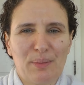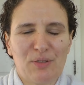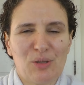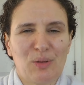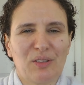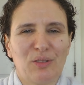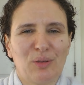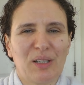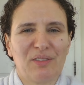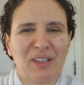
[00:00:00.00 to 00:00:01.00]
perhaps you want
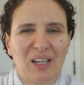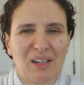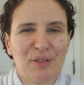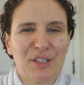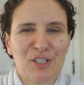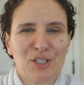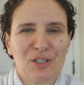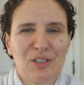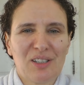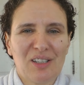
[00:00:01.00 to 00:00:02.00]
to have the
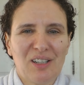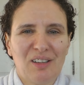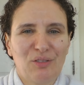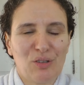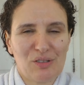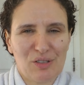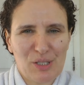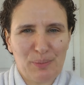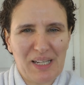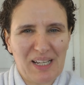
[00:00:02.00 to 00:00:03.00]
courage to
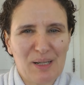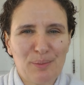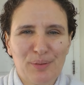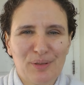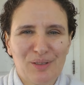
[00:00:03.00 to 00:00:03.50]
speak up